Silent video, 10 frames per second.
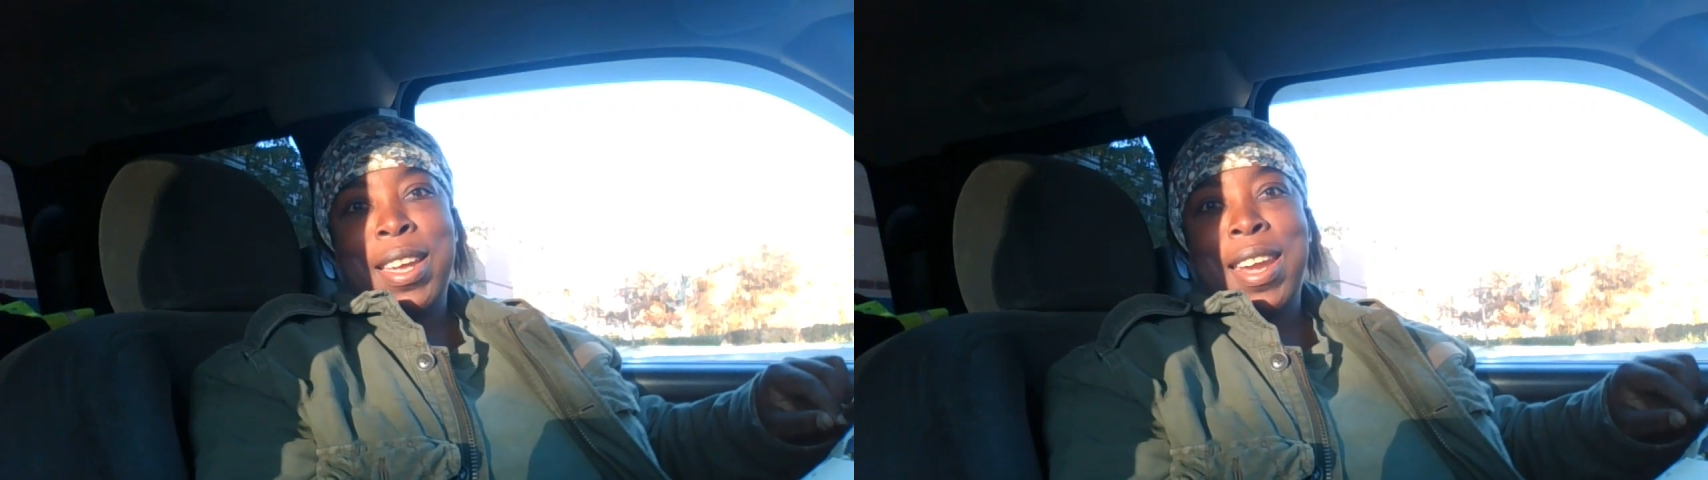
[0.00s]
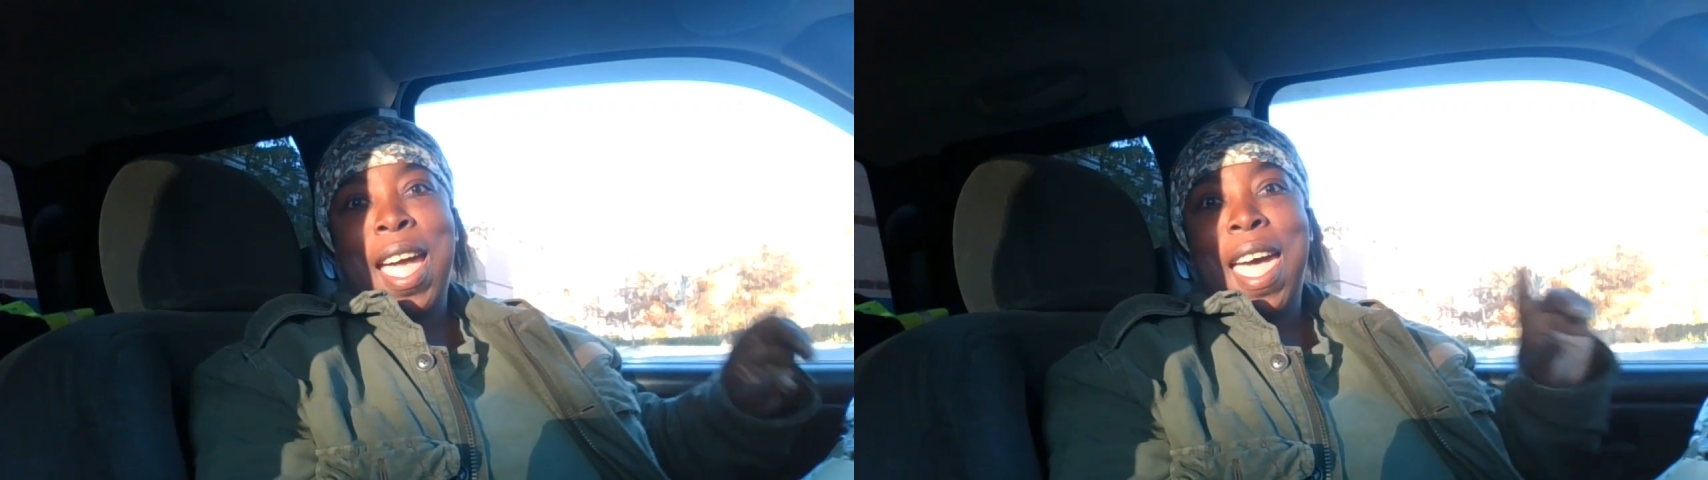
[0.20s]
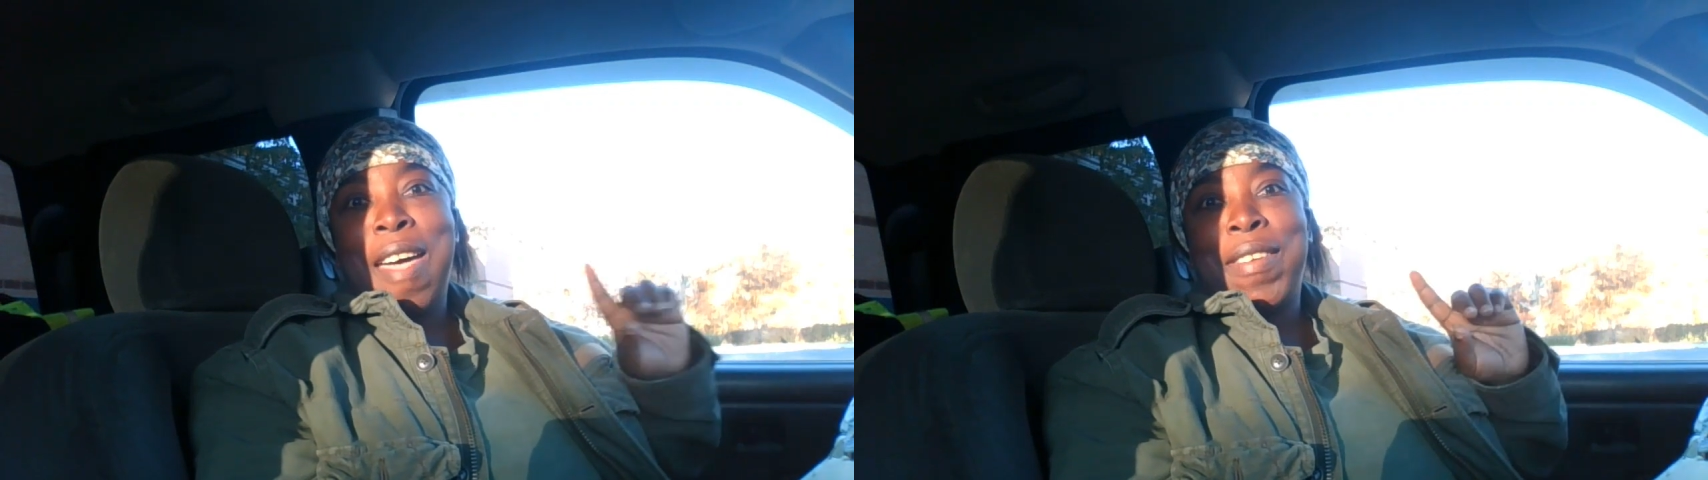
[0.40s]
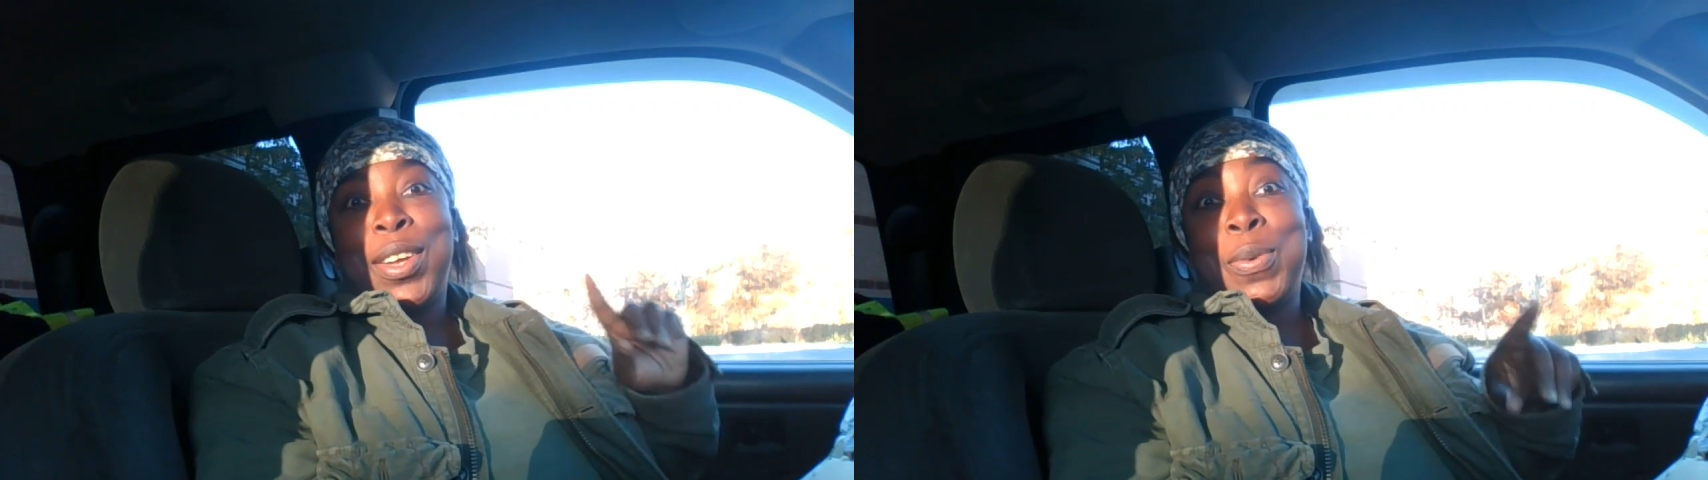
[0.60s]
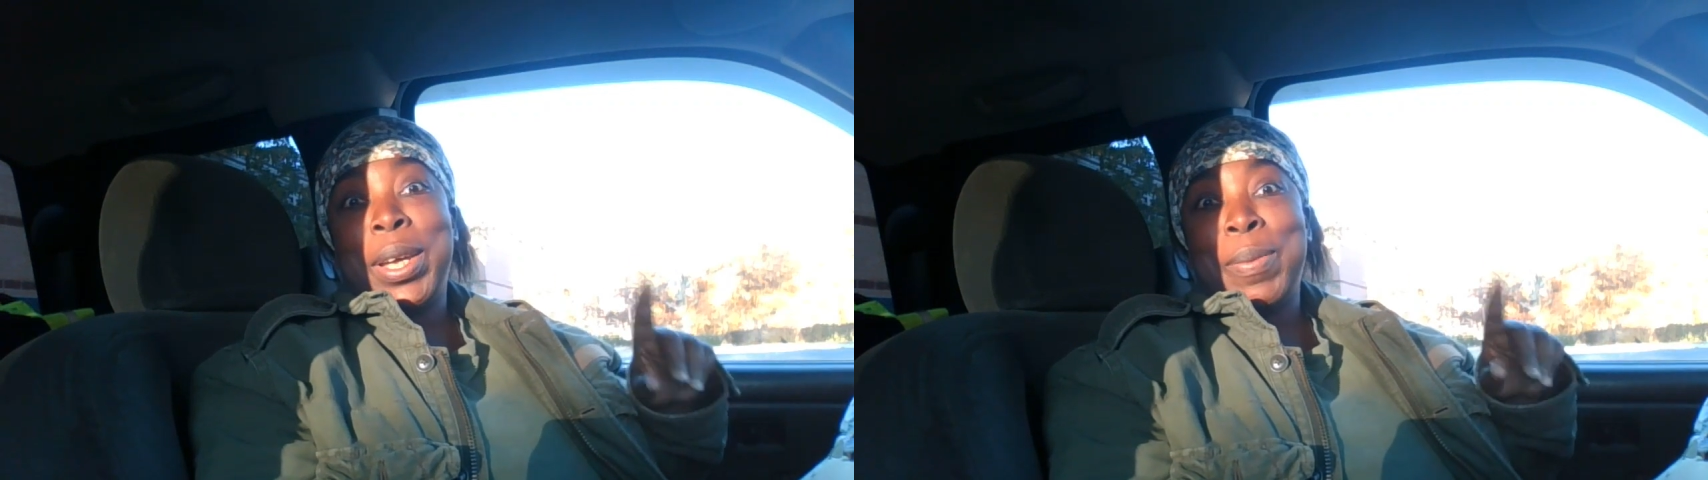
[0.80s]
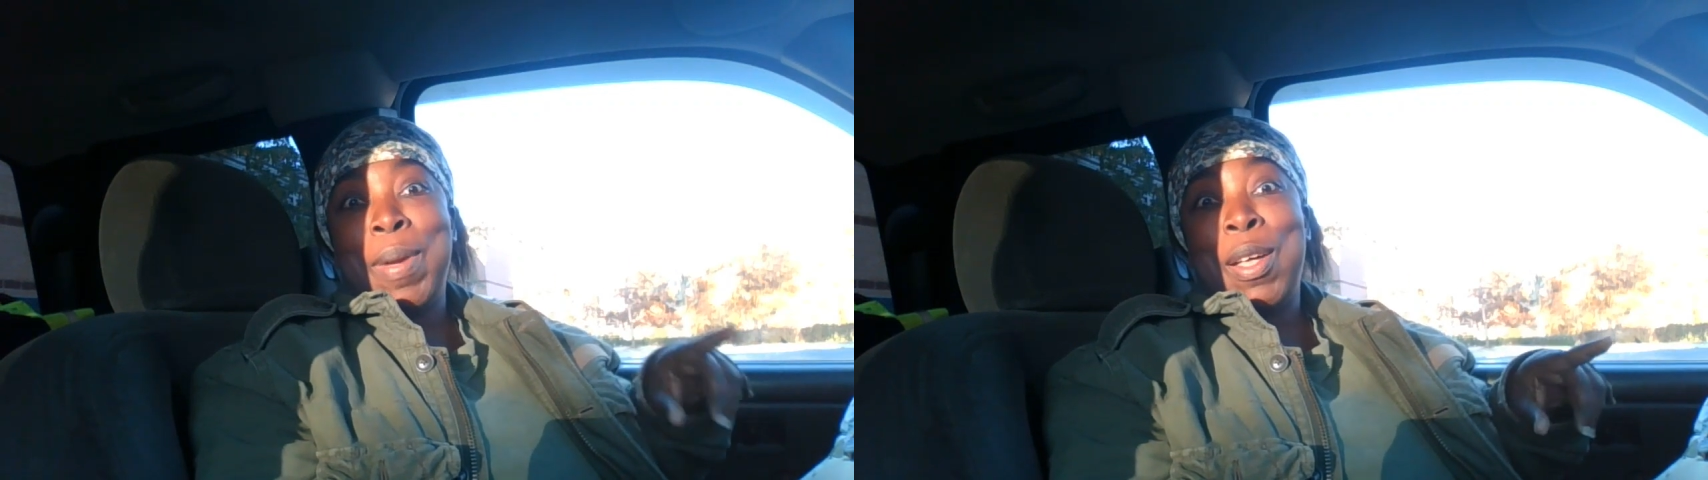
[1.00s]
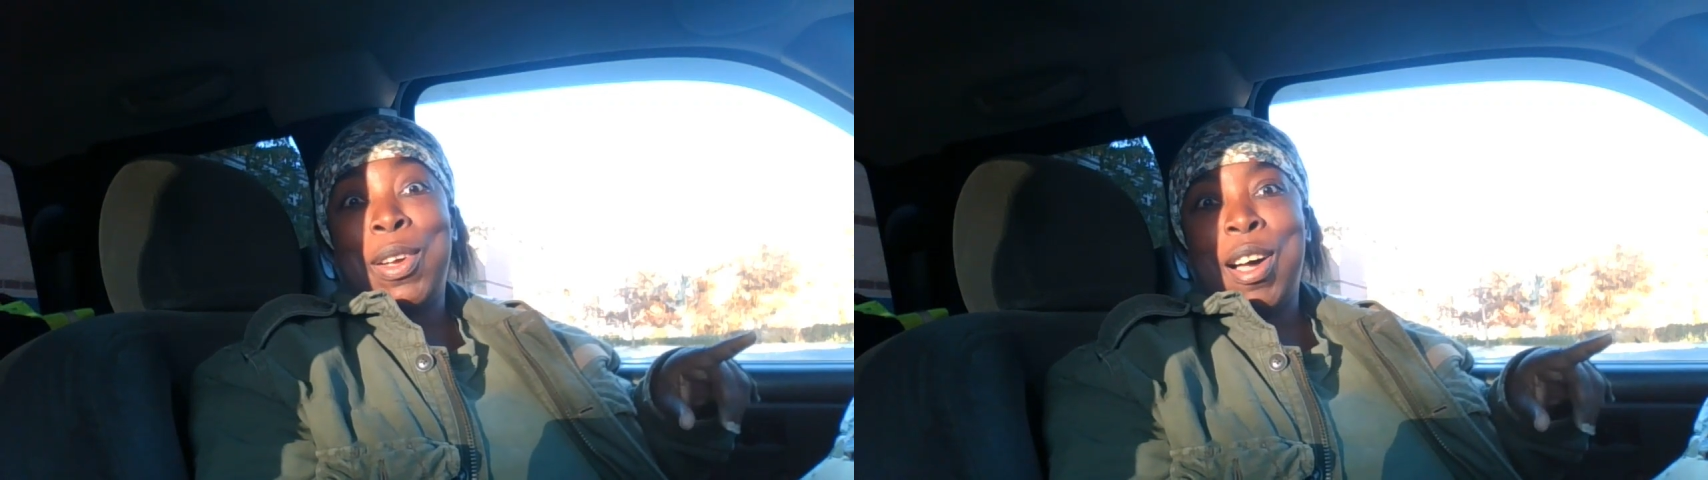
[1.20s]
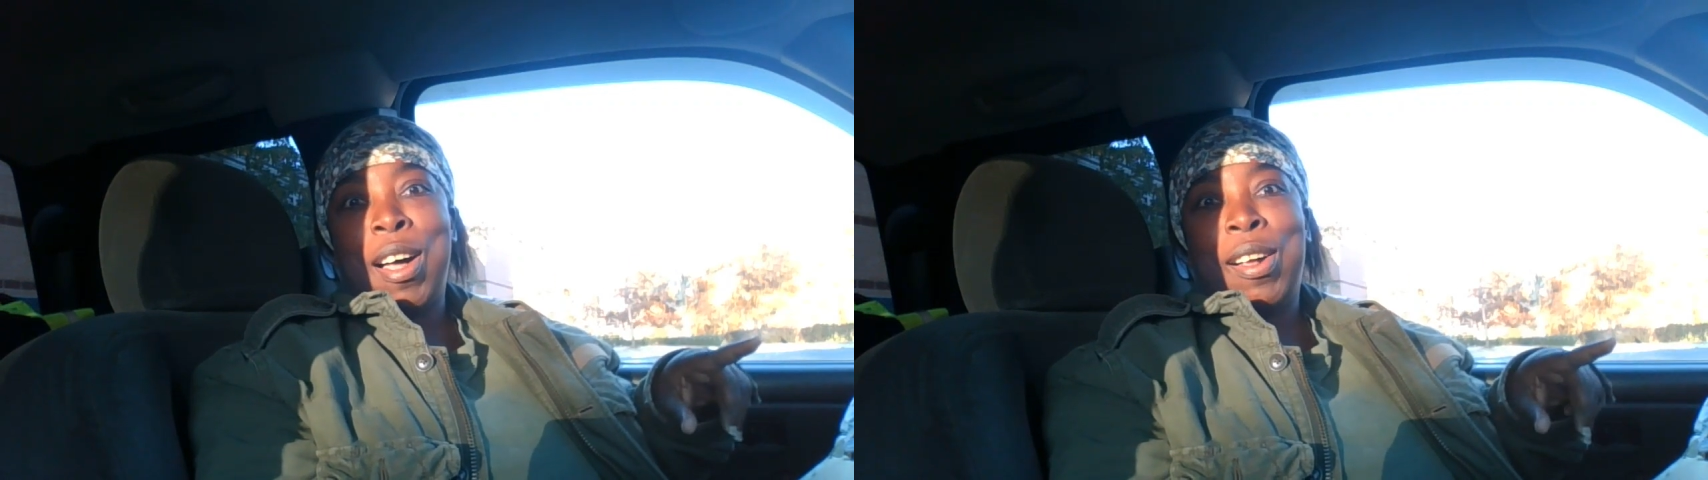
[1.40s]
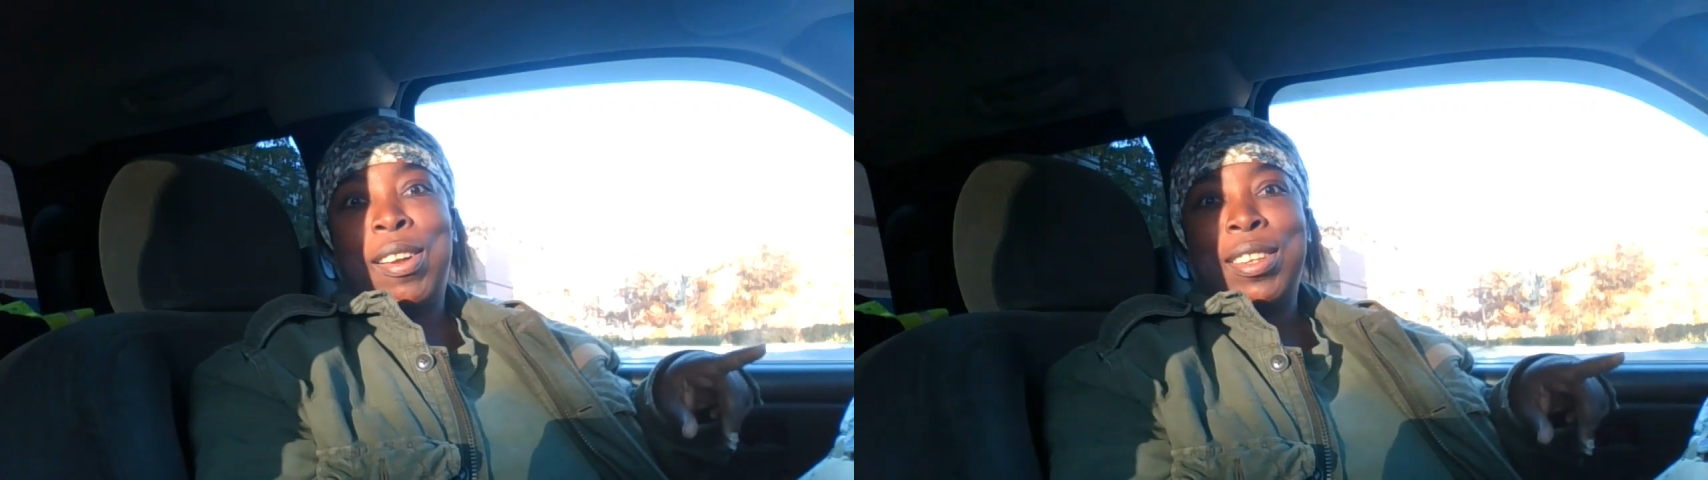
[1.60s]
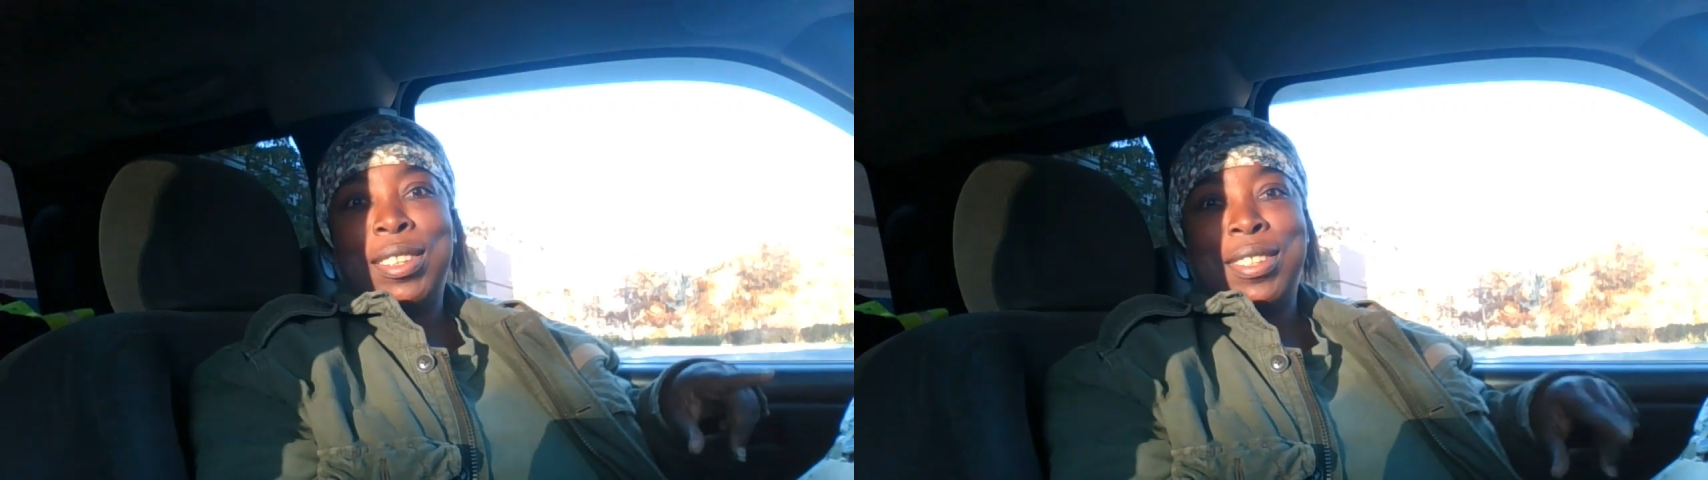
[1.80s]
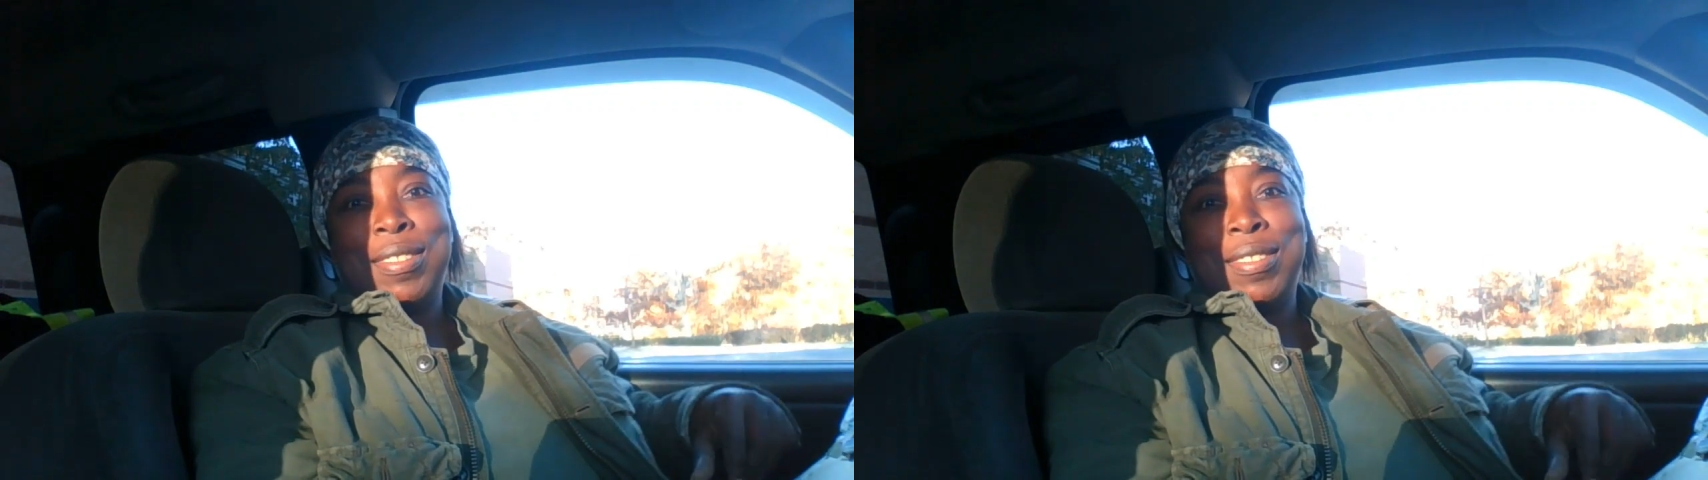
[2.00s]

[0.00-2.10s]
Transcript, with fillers: and I have a quick mail call.